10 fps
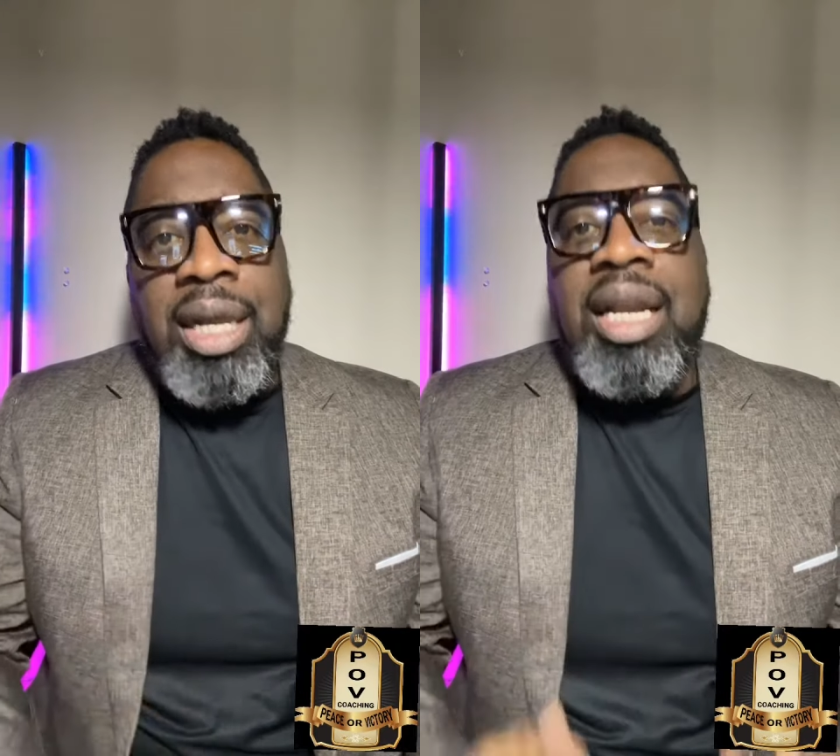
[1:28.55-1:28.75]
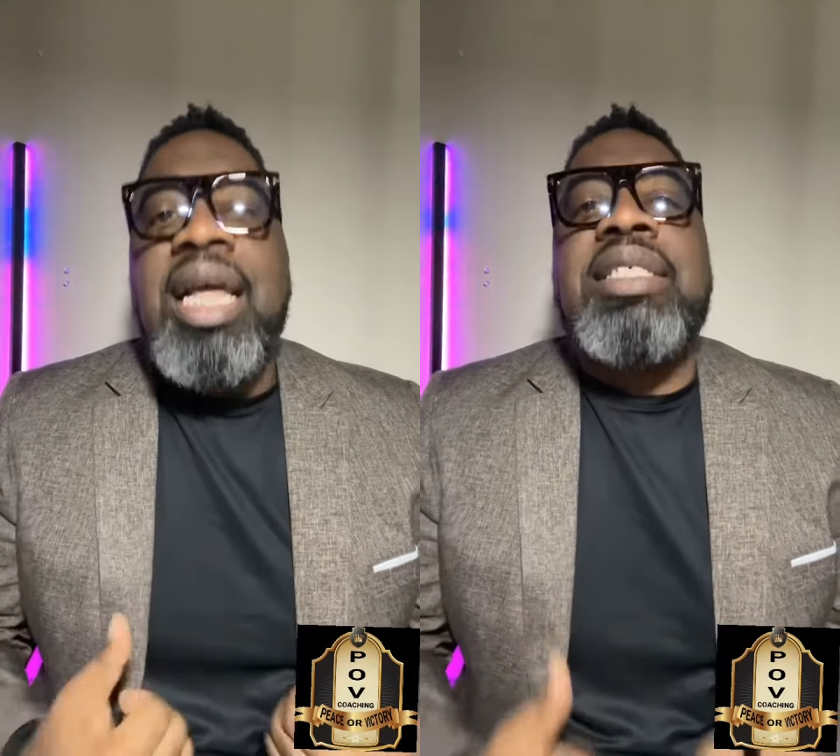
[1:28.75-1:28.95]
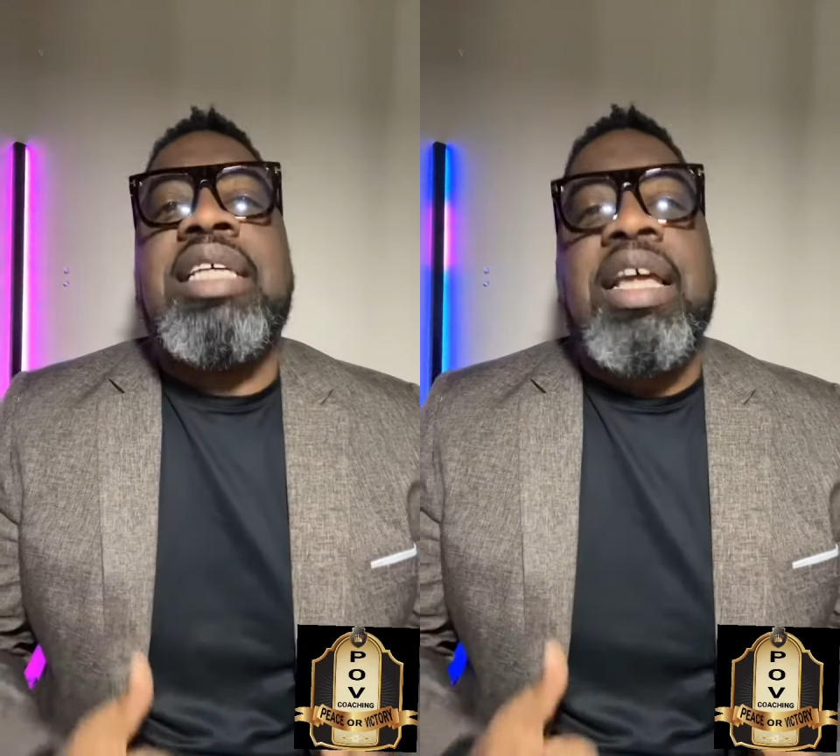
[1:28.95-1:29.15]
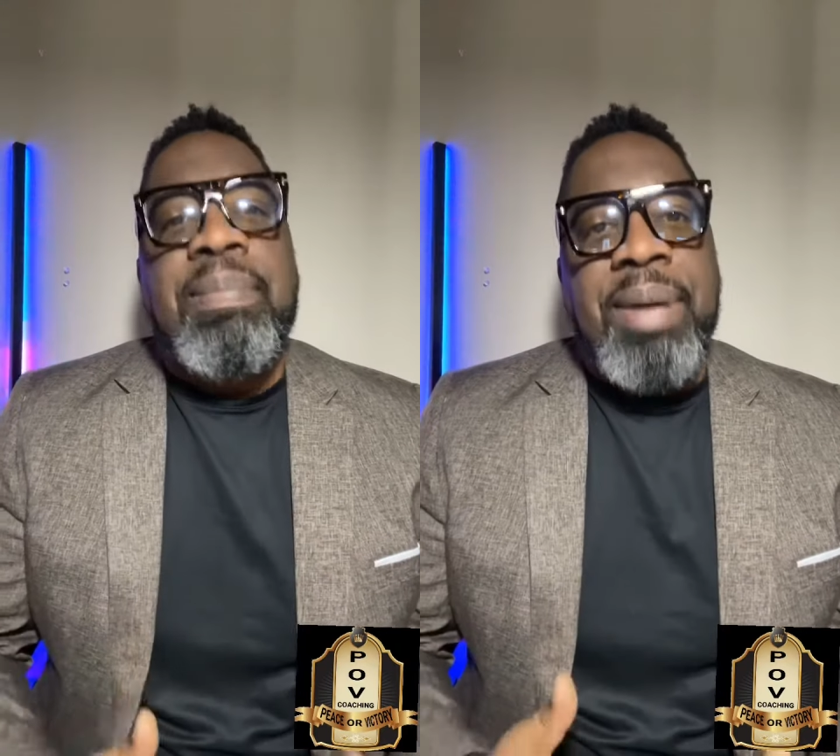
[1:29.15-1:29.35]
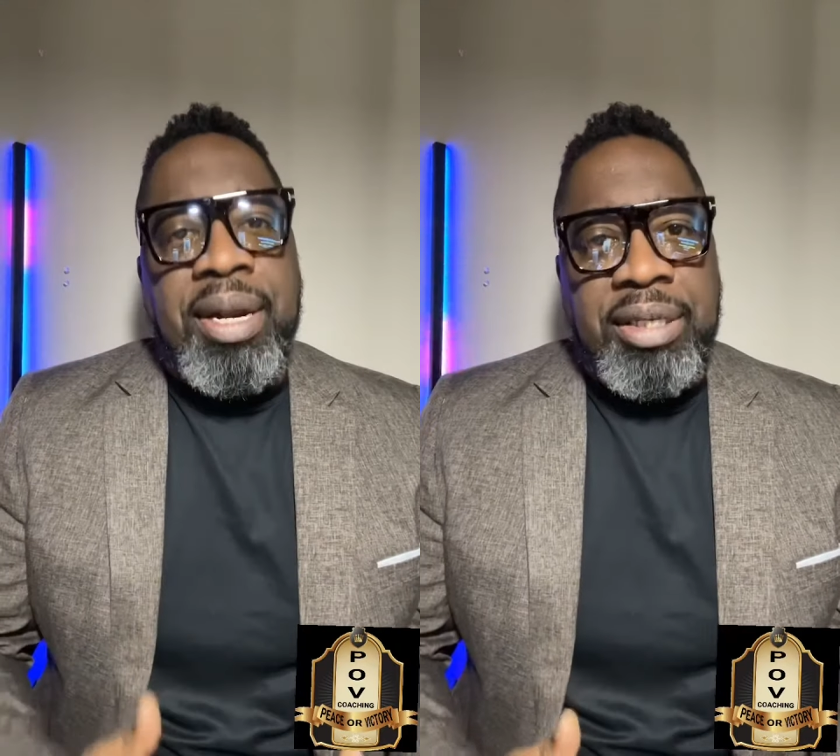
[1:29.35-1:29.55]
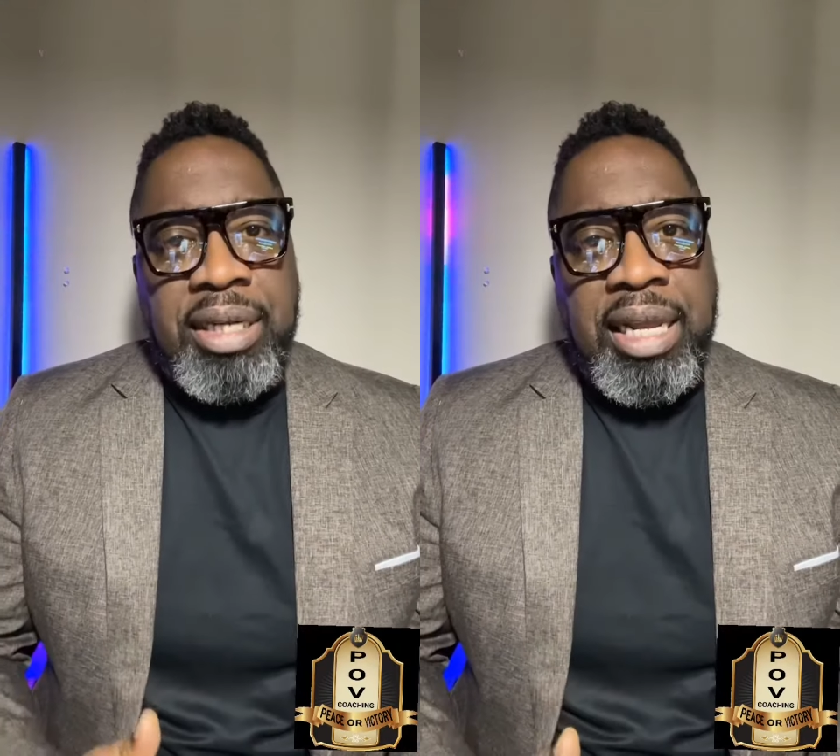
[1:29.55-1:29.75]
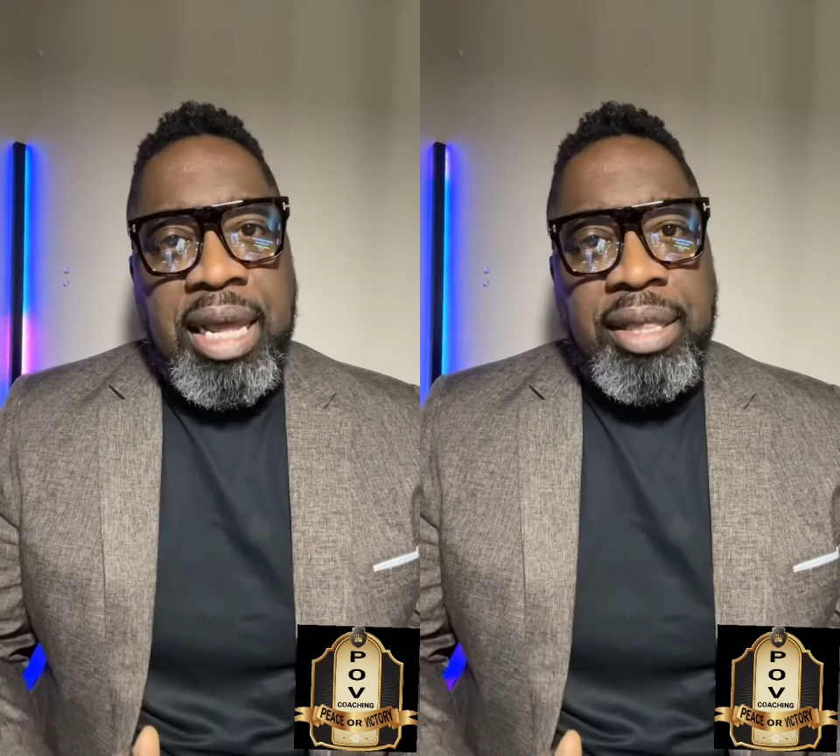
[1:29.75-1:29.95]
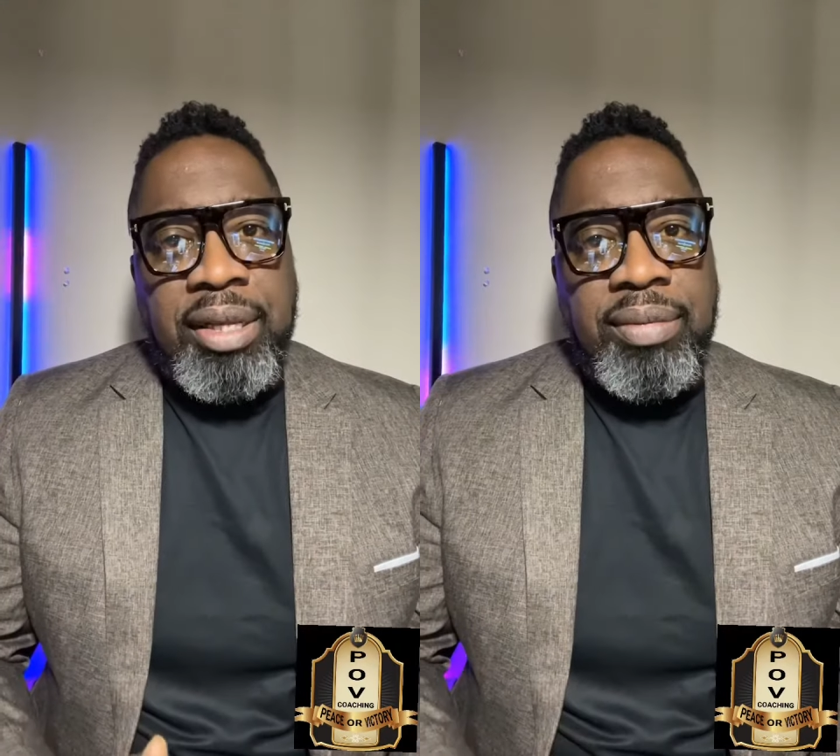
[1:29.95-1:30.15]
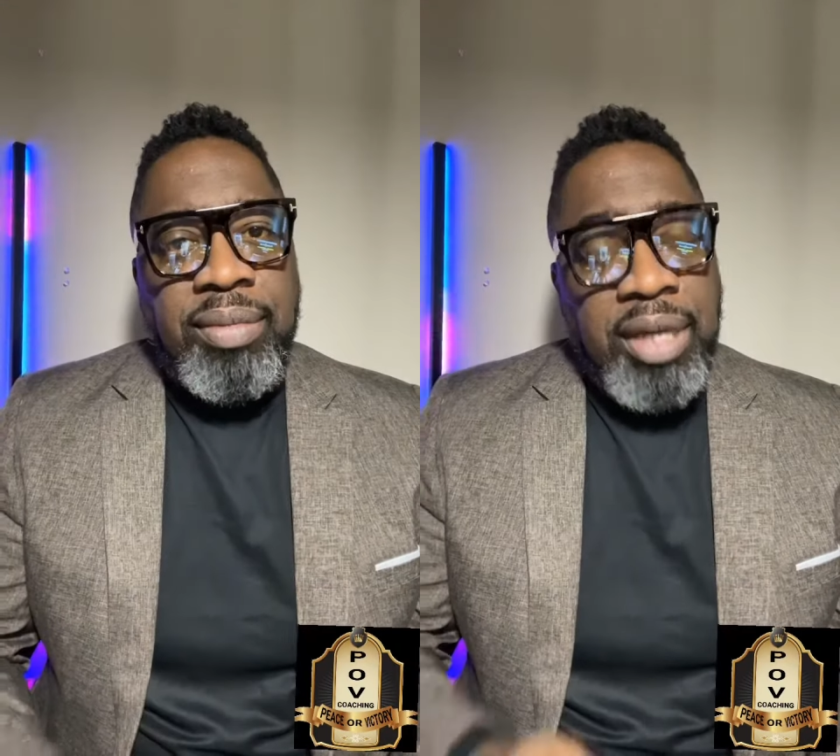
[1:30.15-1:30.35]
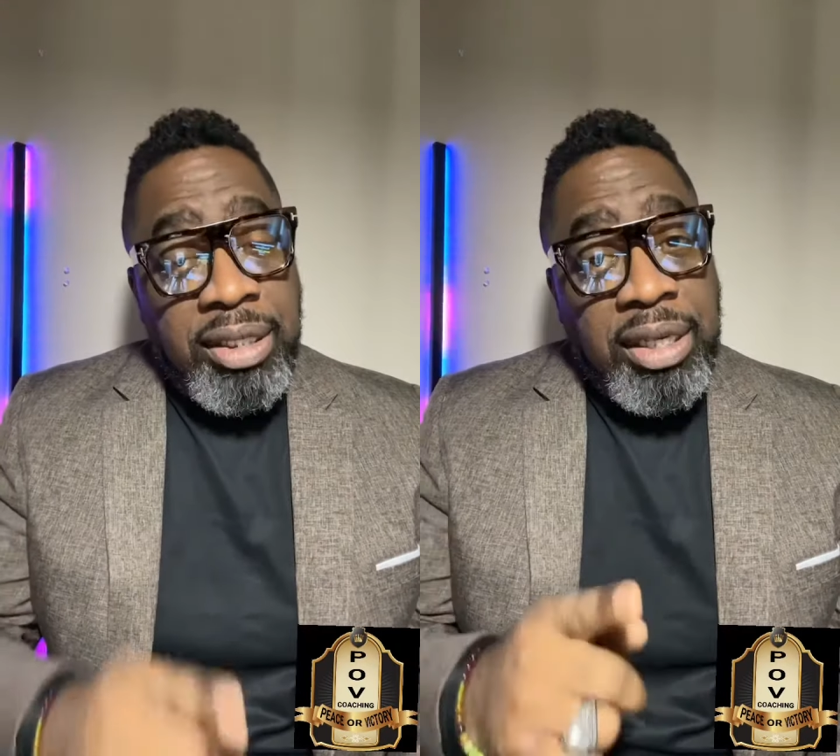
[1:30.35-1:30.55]
Let's get better together.
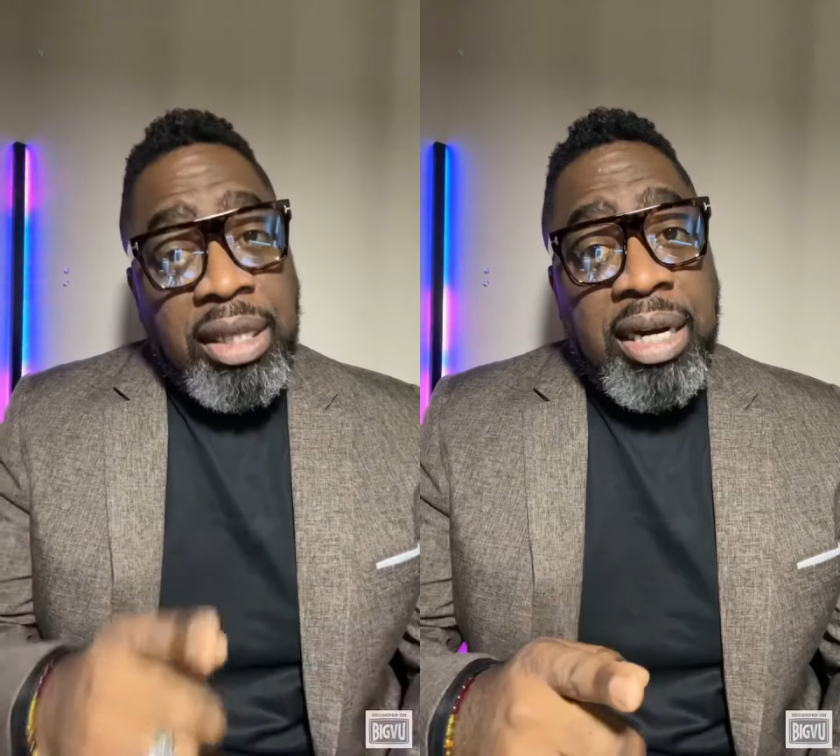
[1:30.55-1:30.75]
Until the